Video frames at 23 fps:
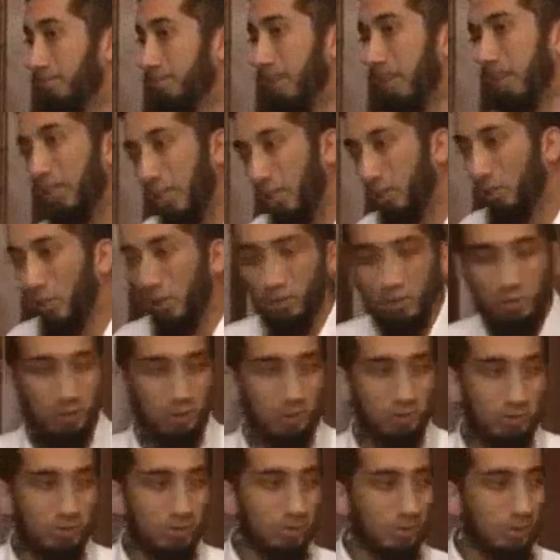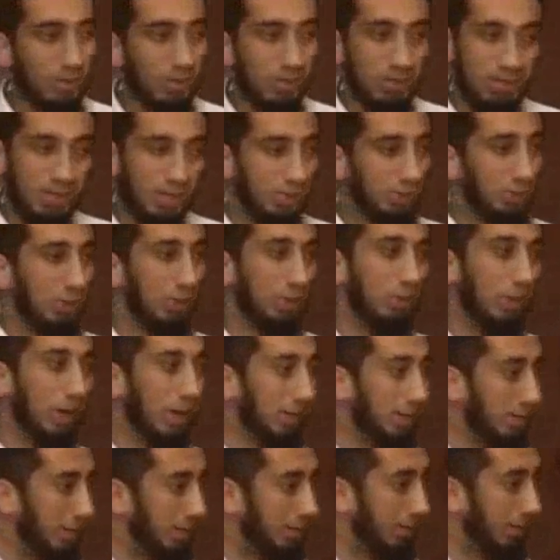Now, can I talk to you? This thing's really
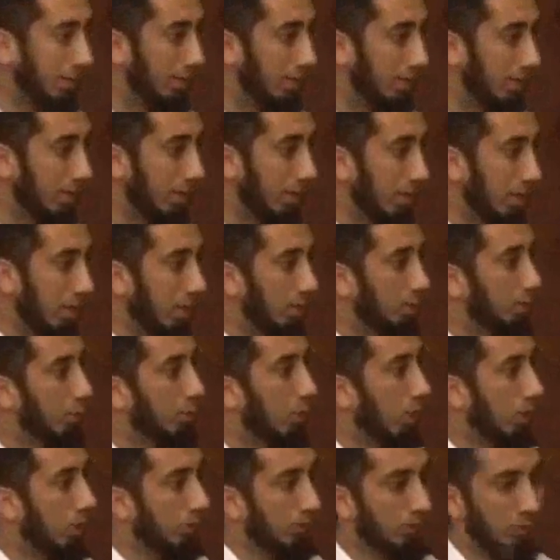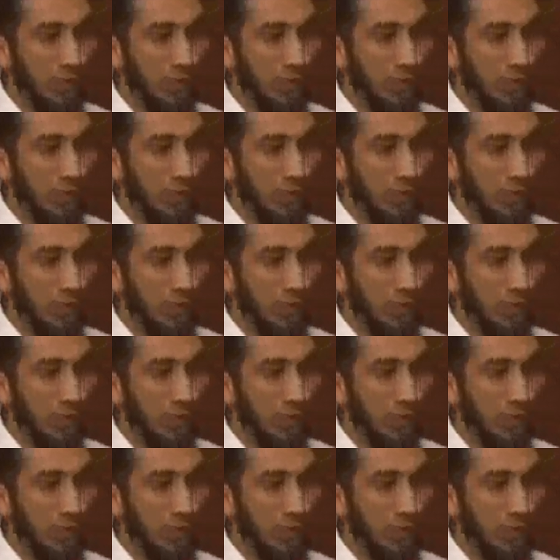bothering me. And you call a